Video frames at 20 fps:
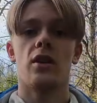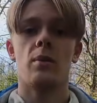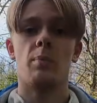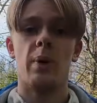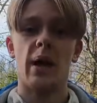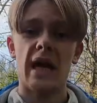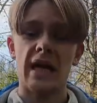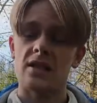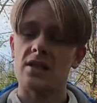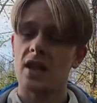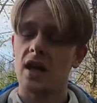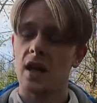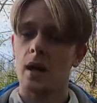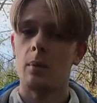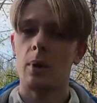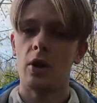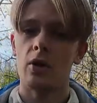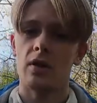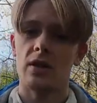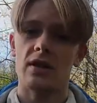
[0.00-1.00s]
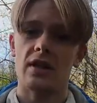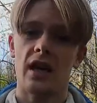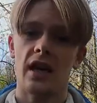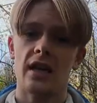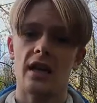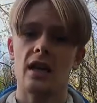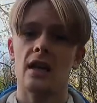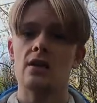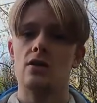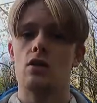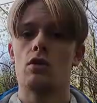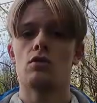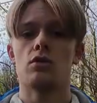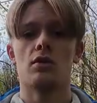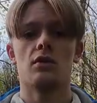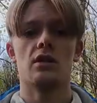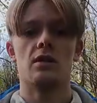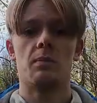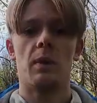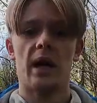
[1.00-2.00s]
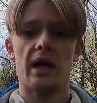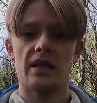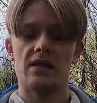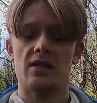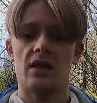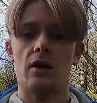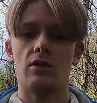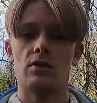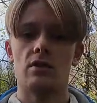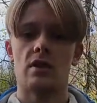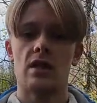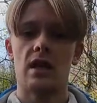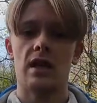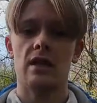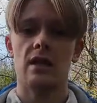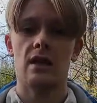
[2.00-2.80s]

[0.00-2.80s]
the best thing about the tent is also its biggest downside,